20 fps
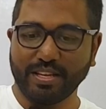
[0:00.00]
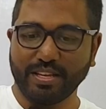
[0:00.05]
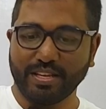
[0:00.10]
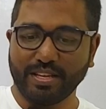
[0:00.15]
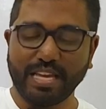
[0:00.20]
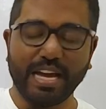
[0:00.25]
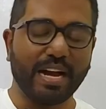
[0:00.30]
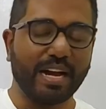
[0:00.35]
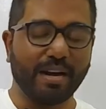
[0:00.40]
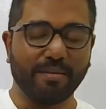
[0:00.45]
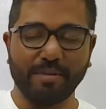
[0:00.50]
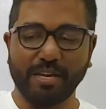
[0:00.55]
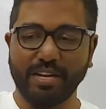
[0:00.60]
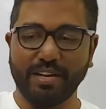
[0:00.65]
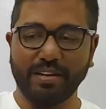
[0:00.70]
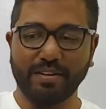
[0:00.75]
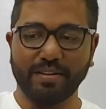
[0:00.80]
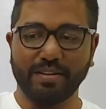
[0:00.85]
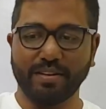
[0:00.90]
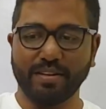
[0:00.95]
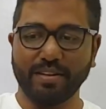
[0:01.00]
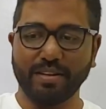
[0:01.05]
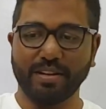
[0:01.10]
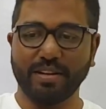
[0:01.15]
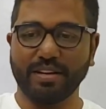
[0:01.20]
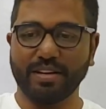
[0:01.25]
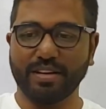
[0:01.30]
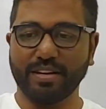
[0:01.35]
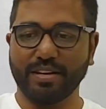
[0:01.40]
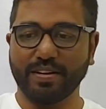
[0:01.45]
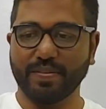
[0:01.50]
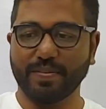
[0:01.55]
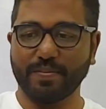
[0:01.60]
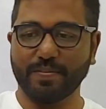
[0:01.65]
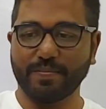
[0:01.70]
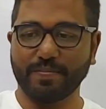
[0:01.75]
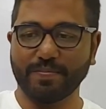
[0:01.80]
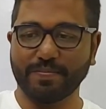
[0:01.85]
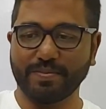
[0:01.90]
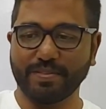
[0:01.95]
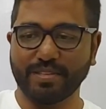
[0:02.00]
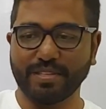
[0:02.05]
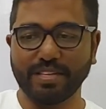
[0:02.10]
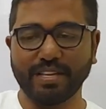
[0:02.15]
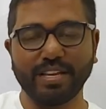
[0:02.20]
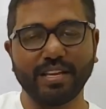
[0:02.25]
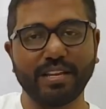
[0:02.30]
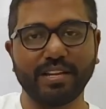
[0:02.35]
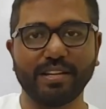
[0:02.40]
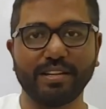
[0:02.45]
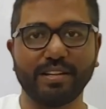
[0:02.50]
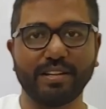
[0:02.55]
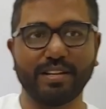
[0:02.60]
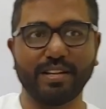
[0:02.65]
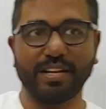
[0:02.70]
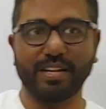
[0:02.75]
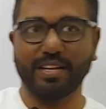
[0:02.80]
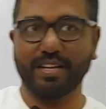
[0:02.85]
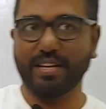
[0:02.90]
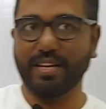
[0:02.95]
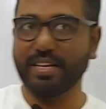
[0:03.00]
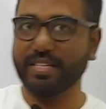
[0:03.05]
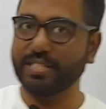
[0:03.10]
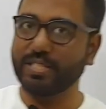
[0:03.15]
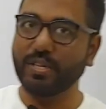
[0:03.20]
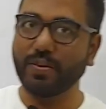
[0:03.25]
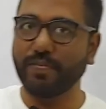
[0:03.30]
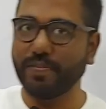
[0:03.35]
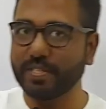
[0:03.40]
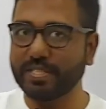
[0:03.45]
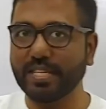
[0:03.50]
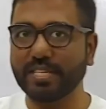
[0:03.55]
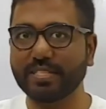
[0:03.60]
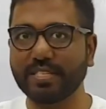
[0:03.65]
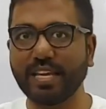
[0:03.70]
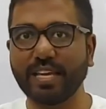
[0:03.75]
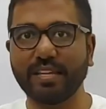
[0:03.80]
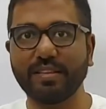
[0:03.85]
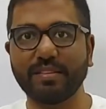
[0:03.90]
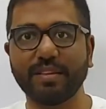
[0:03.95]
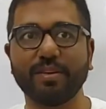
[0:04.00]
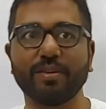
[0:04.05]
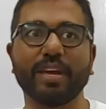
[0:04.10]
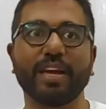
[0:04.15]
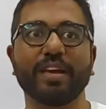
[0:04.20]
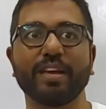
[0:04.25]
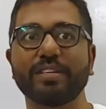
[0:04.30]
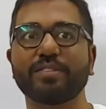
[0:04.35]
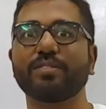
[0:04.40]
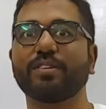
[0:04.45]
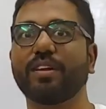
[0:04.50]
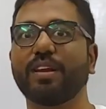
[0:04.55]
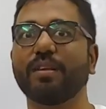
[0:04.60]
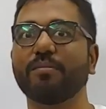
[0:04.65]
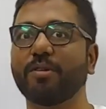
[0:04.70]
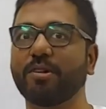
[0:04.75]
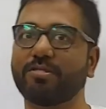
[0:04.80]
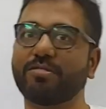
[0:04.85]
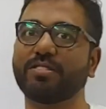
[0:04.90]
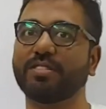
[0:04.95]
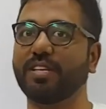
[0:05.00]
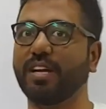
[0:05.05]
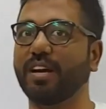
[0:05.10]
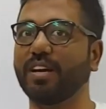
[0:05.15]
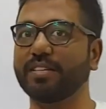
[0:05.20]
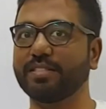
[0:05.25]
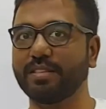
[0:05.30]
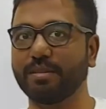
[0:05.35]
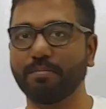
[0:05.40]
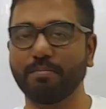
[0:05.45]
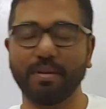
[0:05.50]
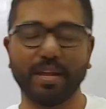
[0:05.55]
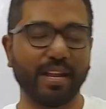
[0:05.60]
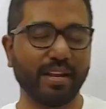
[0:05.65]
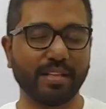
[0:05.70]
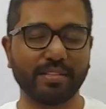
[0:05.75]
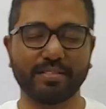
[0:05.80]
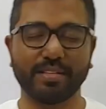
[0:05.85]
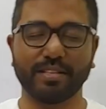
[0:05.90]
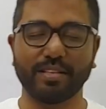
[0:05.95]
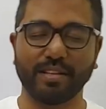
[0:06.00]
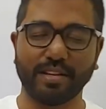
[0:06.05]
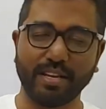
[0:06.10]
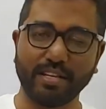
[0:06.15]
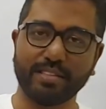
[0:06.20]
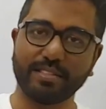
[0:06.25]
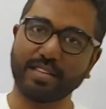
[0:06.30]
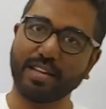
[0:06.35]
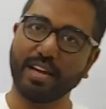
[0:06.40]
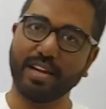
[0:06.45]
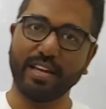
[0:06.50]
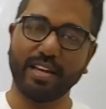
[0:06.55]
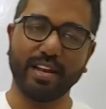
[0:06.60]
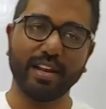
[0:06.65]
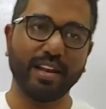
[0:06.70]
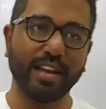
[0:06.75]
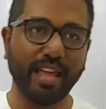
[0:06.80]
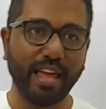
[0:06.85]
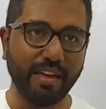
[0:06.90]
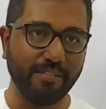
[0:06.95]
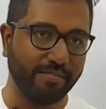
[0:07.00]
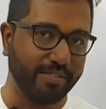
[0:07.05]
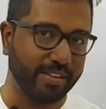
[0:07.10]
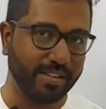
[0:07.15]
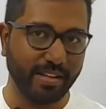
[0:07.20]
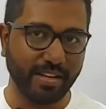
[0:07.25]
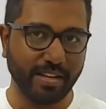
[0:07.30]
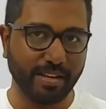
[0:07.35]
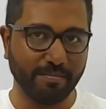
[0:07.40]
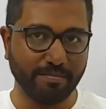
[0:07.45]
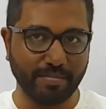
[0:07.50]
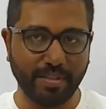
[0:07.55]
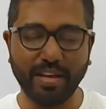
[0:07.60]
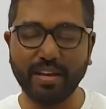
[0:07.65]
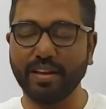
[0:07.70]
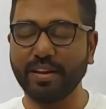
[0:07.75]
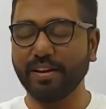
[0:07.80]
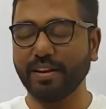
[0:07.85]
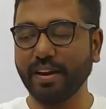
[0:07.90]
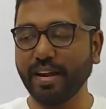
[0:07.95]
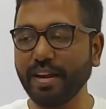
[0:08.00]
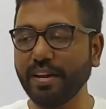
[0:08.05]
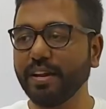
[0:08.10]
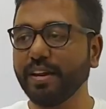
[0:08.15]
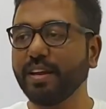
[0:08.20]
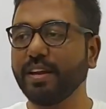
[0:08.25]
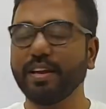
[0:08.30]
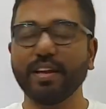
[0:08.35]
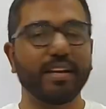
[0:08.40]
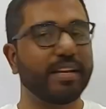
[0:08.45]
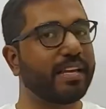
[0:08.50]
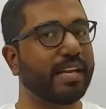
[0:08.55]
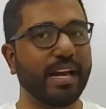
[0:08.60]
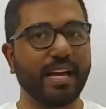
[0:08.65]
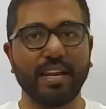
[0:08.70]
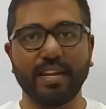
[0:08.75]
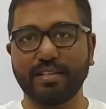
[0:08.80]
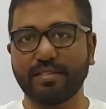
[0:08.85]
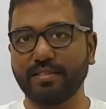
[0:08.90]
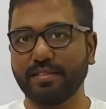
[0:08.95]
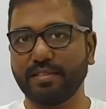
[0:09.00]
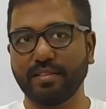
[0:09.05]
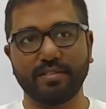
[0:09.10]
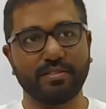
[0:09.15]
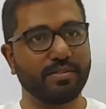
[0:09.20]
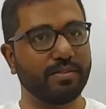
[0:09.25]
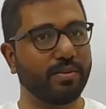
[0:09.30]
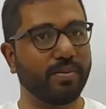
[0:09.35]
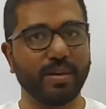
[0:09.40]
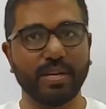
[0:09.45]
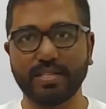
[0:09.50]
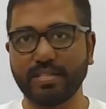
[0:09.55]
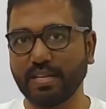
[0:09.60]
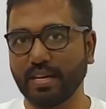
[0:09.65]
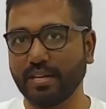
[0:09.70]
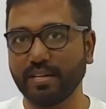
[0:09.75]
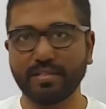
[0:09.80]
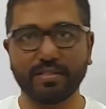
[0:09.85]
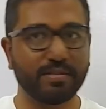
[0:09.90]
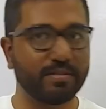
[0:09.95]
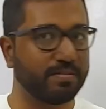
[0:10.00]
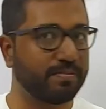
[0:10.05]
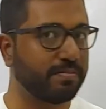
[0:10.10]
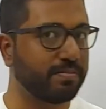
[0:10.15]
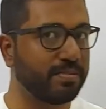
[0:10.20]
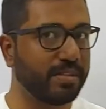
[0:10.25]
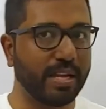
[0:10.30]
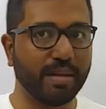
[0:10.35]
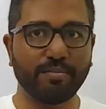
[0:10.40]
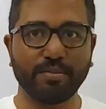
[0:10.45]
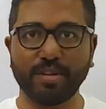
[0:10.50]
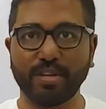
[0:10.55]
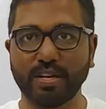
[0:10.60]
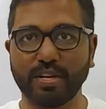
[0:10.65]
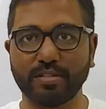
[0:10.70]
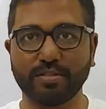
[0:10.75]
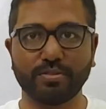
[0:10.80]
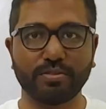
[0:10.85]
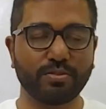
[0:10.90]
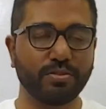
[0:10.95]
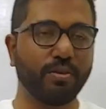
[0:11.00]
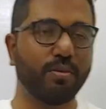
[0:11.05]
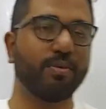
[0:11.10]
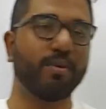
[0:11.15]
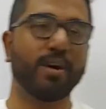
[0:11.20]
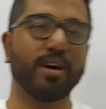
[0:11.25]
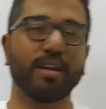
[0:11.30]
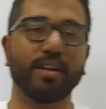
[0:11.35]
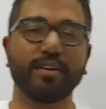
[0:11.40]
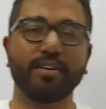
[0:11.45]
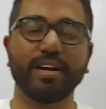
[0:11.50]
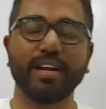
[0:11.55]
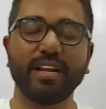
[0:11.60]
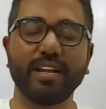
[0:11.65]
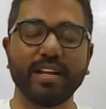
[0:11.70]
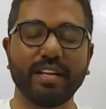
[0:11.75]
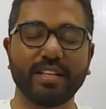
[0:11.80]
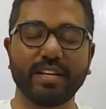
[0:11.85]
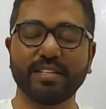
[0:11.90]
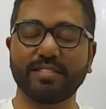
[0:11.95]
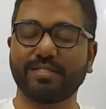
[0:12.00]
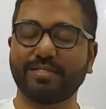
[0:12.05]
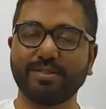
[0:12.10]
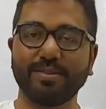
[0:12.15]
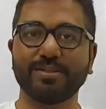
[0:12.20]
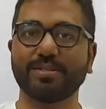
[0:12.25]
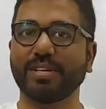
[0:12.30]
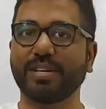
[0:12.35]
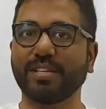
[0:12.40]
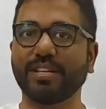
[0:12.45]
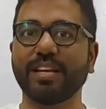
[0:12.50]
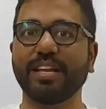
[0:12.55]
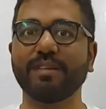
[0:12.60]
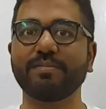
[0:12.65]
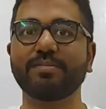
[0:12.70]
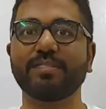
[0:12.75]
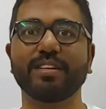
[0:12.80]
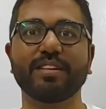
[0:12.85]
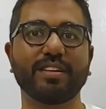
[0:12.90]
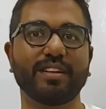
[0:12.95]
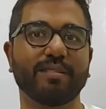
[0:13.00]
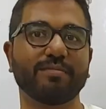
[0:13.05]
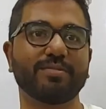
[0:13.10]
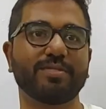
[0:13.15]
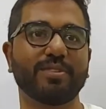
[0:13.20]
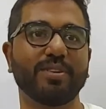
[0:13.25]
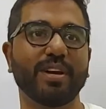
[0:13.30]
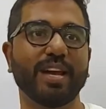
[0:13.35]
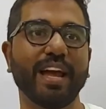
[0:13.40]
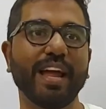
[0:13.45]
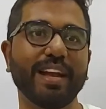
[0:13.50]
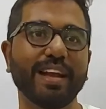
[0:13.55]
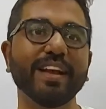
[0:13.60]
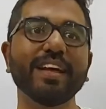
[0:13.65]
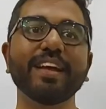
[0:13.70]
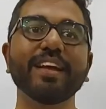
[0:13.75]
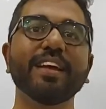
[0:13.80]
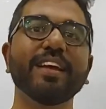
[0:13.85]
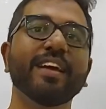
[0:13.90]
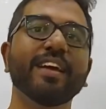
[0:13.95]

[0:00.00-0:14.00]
yeah, I mean in astrophysics, like okay, it's all about stars and planets and the night sky and everything up there, right? Galaxies, quasars, nebulas, so on, right? Those are the names that comes to your head